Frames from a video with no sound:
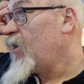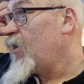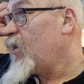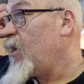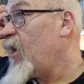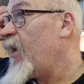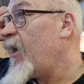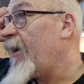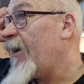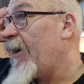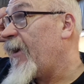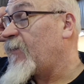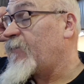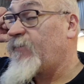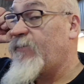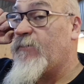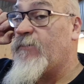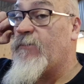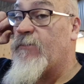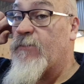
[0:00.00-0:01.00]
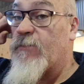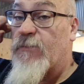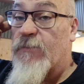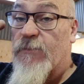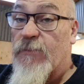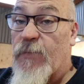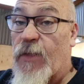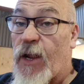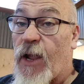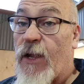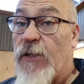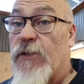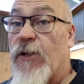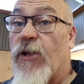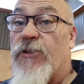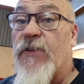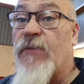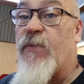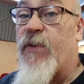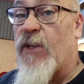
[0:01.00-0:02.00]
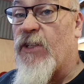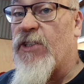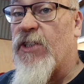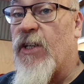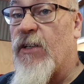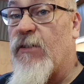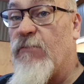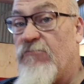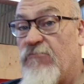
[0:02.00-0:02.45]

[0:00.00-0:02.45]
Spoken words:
Yeah, lots of finishing.